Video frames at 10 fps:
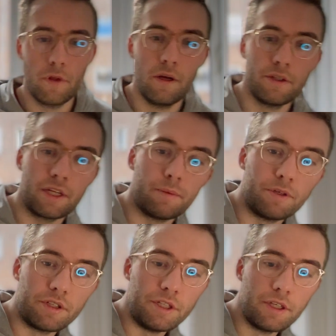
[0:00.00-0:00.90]

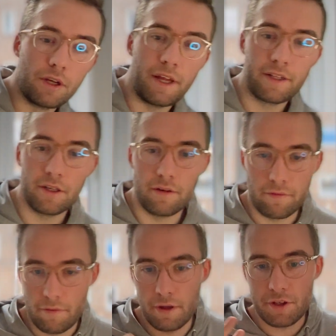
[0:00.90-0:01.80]
JDBC connector
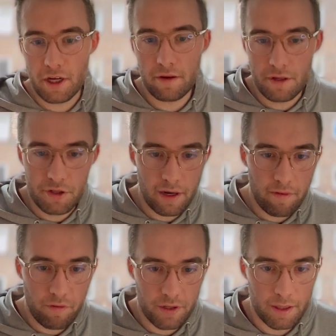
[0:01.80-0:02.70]
in Java,
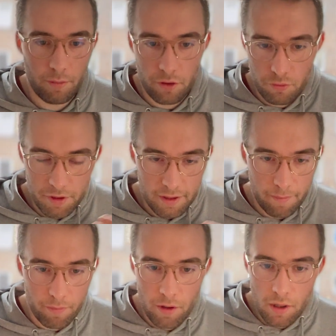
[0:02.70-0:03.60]
for example, using
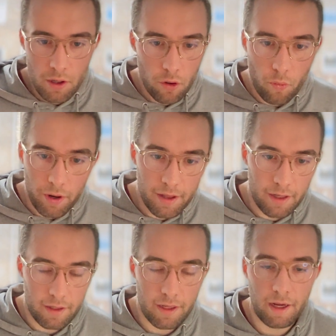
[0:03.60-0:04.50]
some way
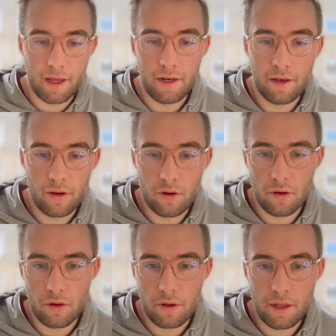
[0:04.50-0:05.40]
that can
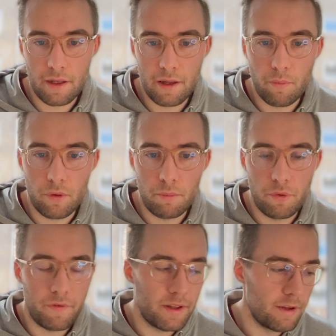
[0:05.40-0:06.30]
that will
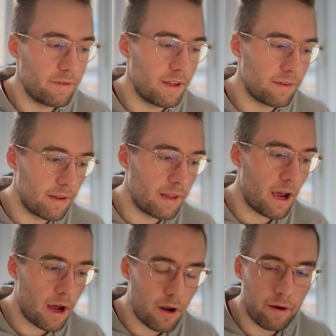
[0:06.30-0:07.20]
prevent this. There
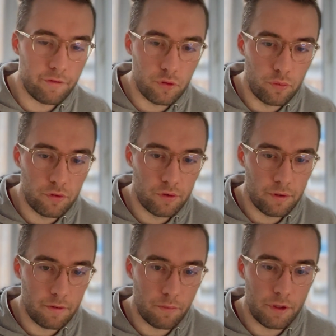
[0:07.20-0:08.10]
are a lot of tools
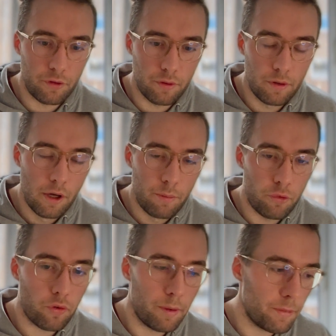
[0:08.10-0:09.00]
when you
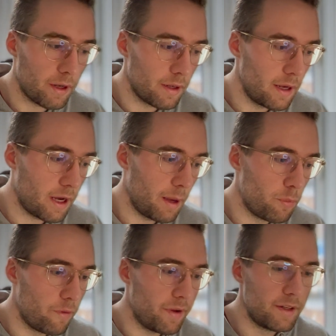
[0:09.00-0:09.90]
program that can
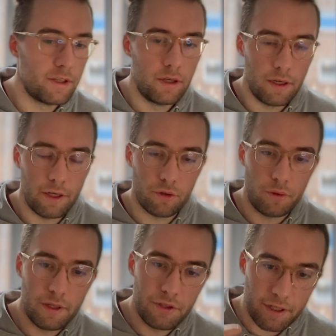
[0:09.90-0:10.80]
prevent SQL
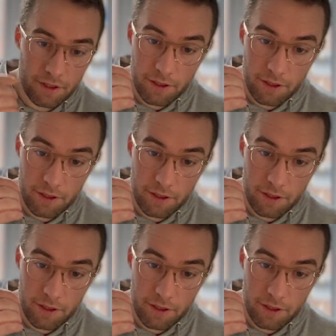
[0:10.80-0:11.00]
injection.